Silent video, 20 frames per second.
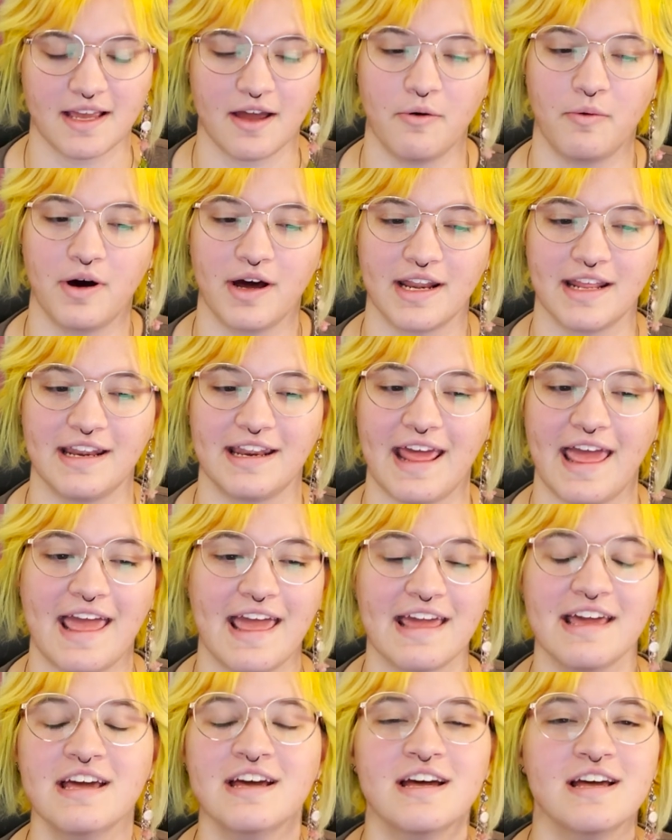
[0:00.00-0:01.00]
I wanted
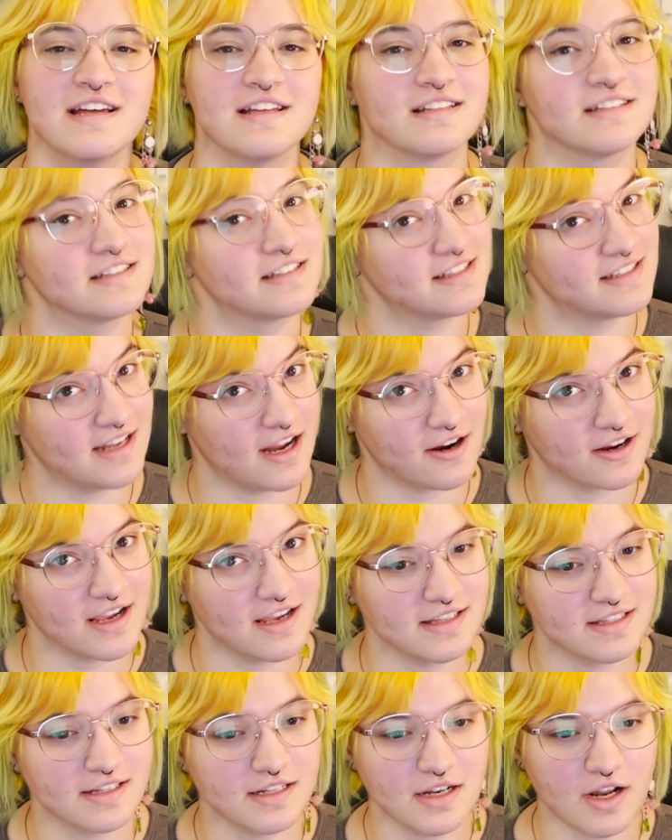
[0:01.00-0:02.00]
a
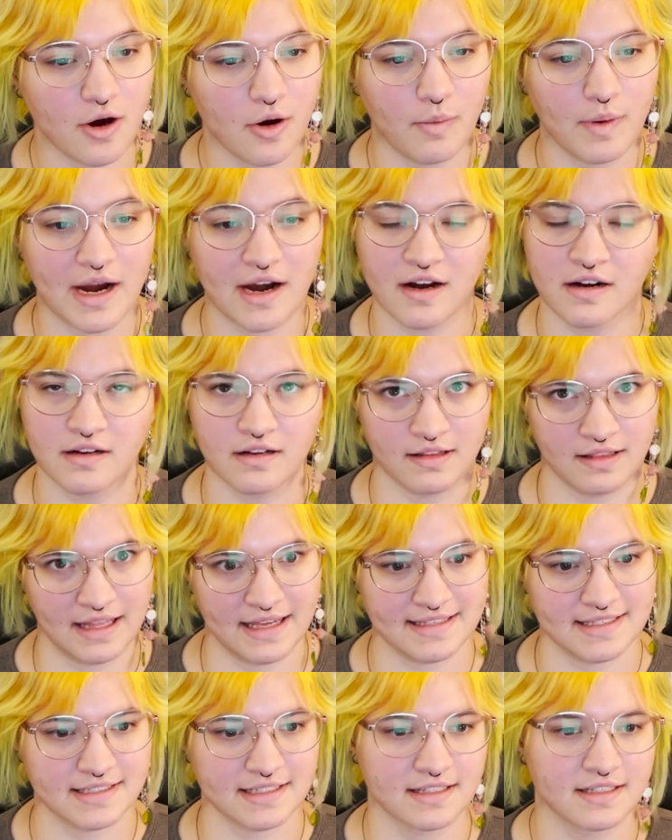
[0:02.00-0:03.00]
staircase to nowhere,
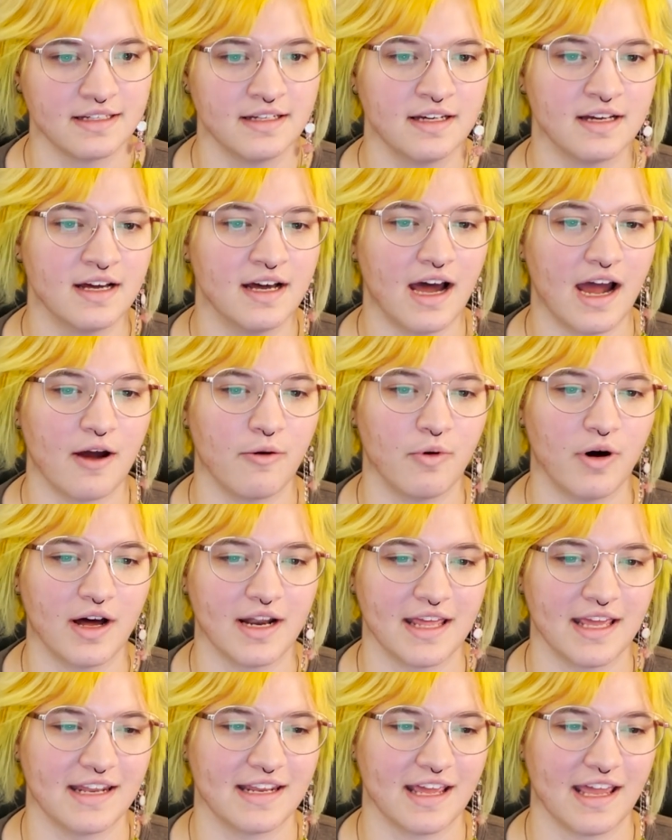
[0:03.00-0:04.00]
classic. I
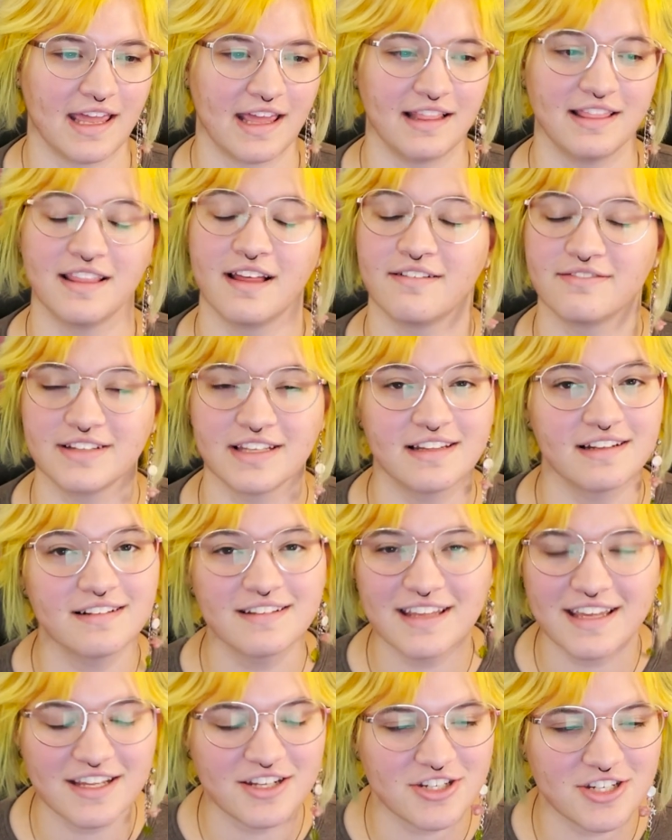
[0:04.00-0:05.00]
wanted a lovely little
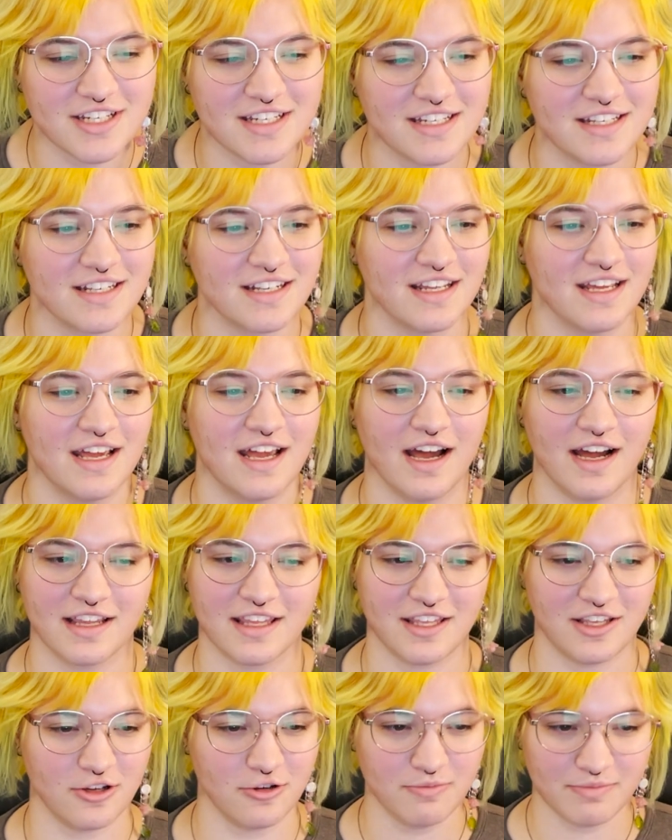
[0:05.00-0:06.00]
kitchen, a
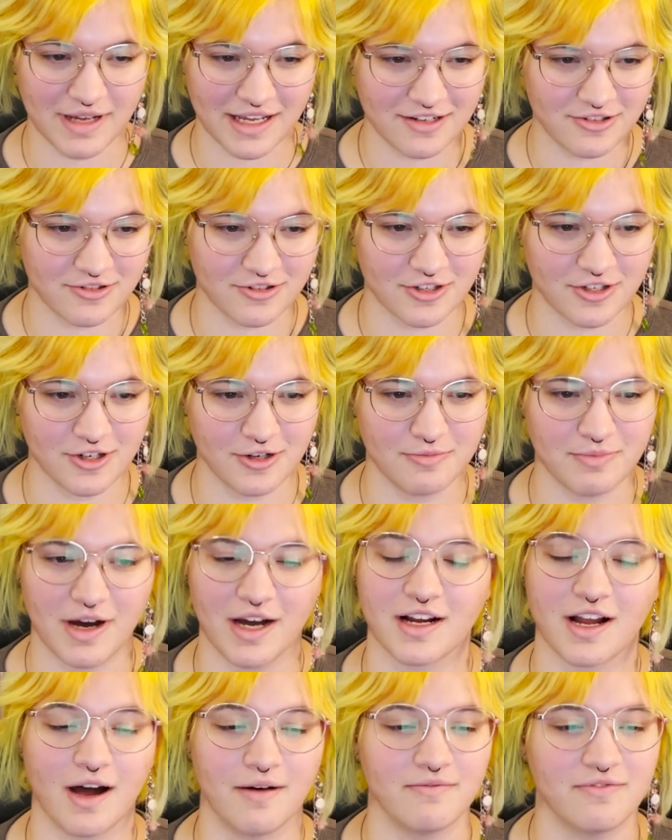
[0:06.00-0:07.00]
cute bedroom, a
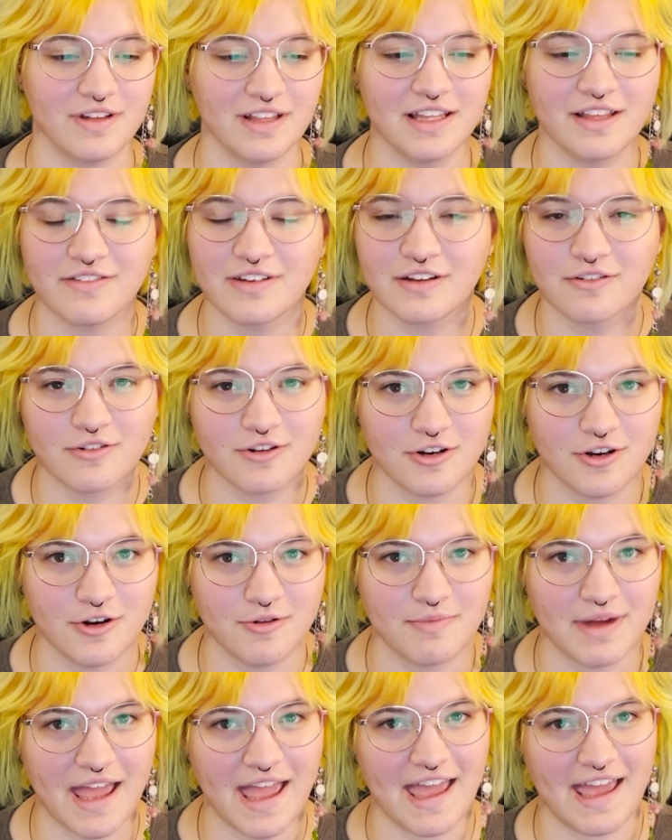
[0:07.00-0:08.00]
comfy living
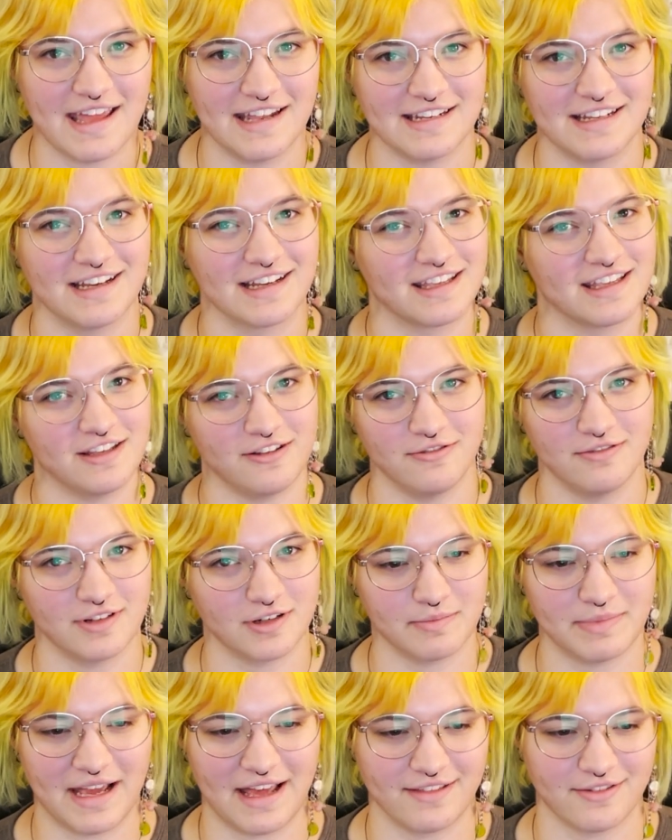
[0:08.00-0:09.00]
room, and a cute
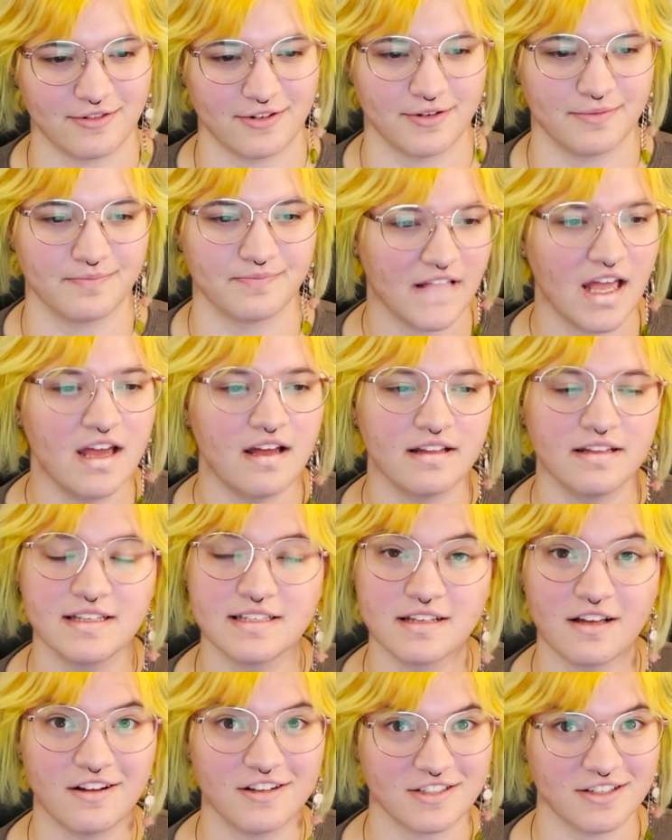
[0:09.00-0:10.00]
little bathroom.
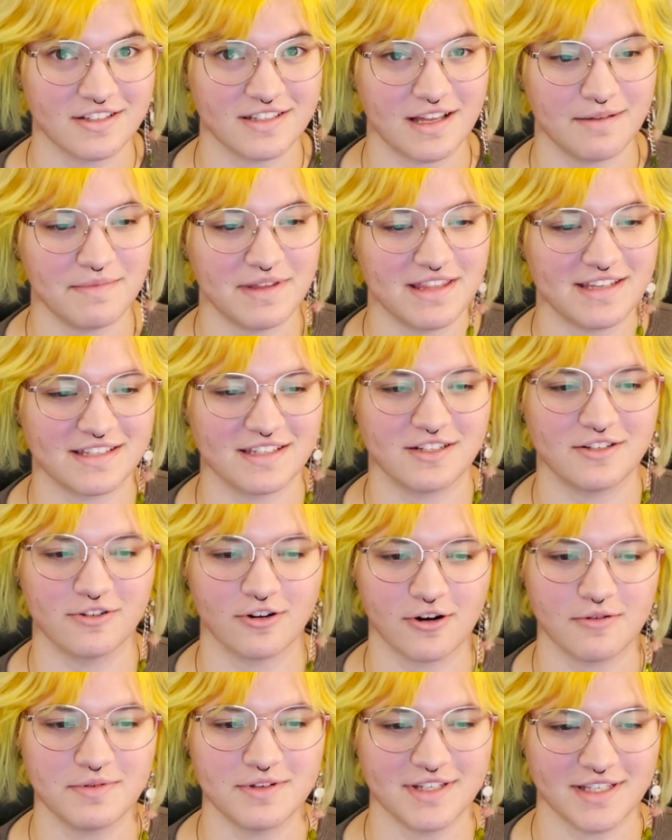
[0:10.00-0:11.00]
Lisa also sent me this
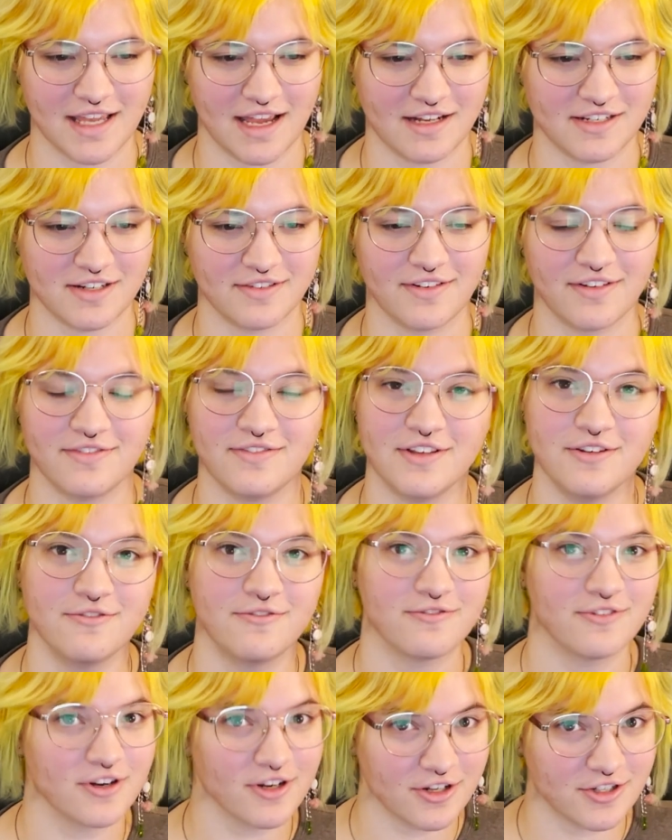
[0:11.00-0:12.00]
adorable sketch of a few
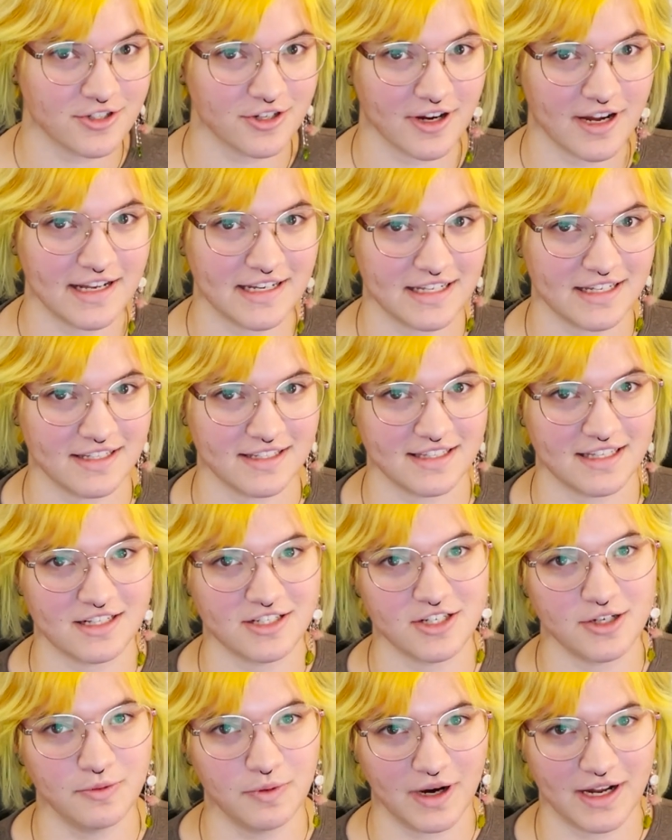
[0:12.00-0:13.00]
furniture ideas that
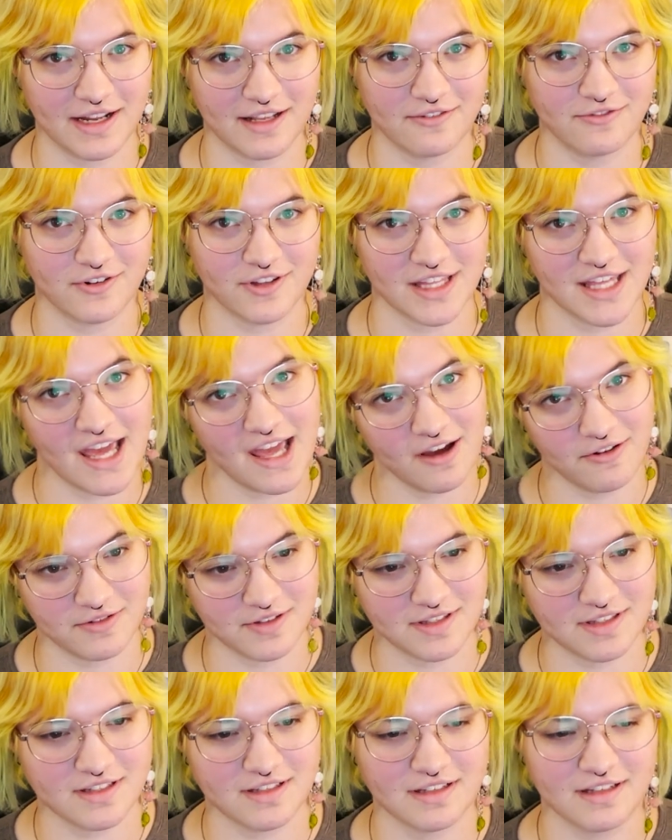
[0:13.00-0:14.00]
she wanted for the
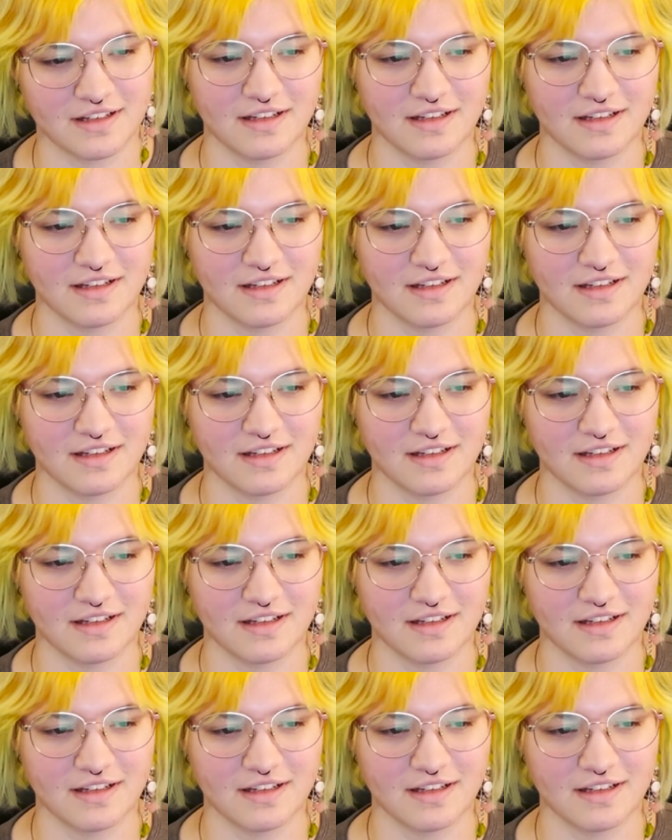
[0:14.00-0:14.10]
house.